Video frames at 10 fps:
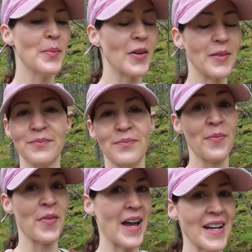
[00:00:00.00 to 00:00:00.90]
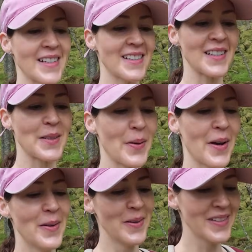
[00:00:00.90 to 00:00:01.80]
but thanks, I
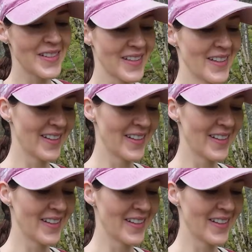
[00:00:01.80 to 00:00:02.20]
suppose.